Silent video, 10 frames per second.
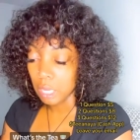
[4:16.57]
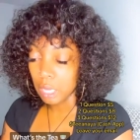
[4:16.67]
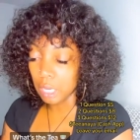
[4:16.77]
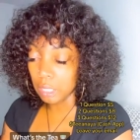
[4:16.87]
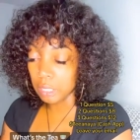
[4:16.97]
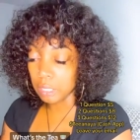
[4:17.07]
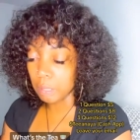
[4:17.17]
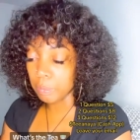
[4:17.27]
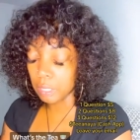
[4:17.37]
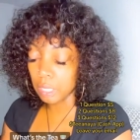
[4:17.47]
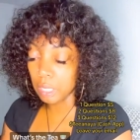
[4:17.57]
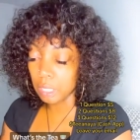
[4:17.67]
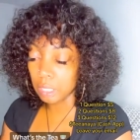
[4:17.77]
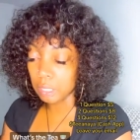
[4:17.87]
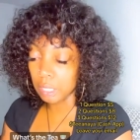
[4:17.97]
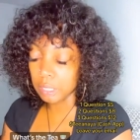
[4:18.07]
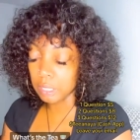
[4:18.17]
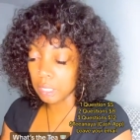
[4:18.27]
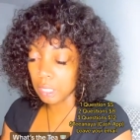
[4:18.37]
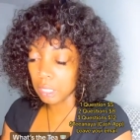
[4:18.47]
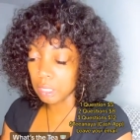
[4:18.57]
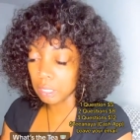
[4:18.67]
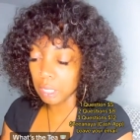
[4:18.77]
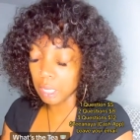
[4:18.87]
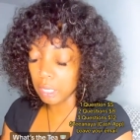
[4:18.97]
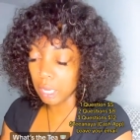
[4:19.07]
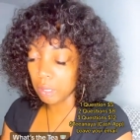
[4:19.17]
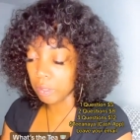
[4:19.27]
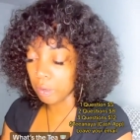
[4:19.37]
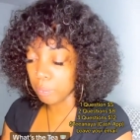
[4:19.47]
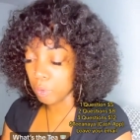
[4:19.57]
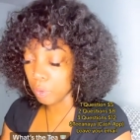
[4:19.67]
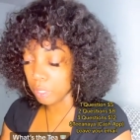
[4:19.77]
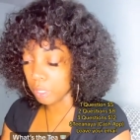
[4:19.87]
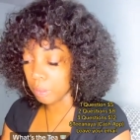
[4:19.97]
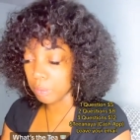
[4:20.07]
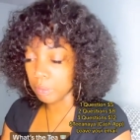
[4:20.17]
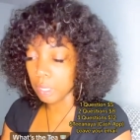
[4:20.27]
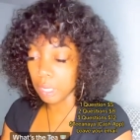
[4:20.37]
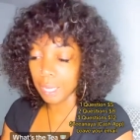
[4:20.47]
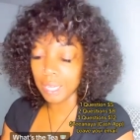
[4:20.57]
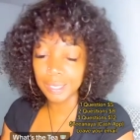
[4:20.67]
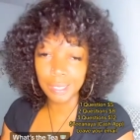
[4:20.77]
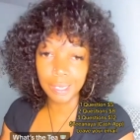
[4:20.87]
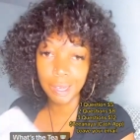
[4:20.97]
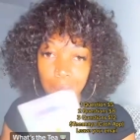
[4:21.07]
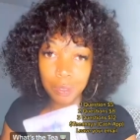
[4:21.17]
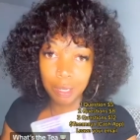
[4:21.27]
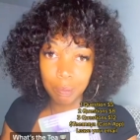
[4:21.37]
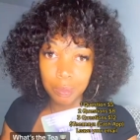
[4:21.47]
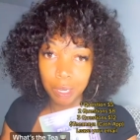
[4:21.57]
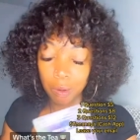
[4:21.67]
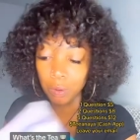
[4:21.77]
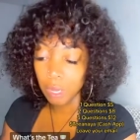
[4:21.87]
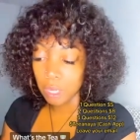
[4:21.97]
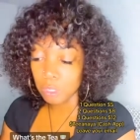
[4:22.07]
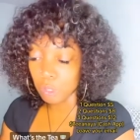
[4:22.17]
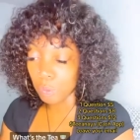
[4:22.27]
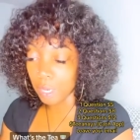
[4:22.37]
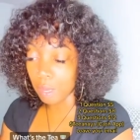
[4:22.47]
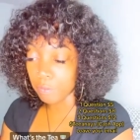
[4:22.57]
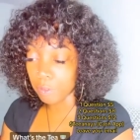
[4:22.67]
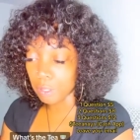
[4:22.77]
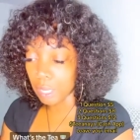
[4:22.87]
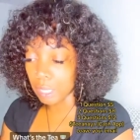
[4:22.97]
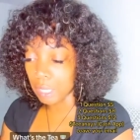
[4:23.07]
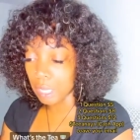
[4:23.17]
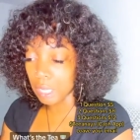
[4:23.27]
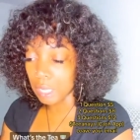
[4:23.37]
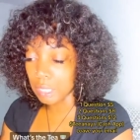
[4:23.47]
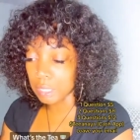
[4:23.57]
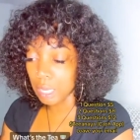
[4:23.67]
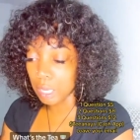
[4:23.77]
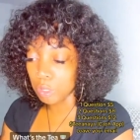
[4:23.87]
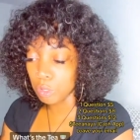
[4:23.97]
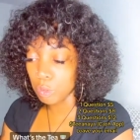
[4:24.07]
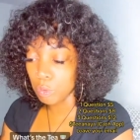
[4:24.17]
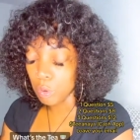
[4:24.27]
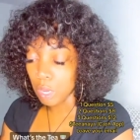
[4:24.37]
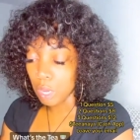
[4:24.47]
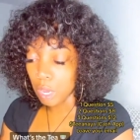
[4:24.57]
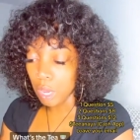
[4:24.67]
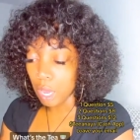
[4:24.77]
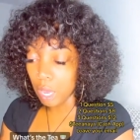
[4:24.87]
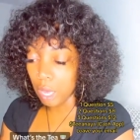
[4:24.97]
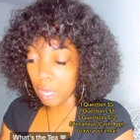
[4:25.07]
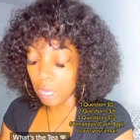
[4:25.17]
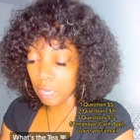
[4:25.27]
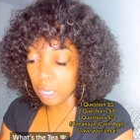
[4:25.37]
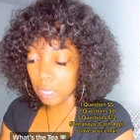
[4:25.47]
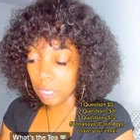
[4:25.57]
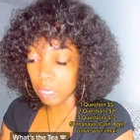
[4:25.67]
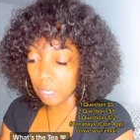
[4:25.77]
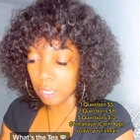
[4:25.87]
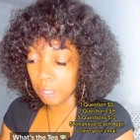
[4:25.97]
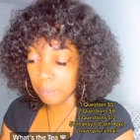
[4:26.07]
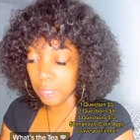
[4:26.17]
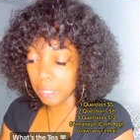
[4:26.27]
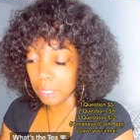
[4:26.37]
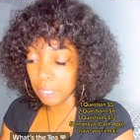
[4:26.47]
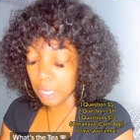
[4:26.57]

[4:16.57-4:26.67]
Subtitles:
and it's something here that they seen. And now they're mourning. Ace of Cups comes out. So what I feel like here is like you could be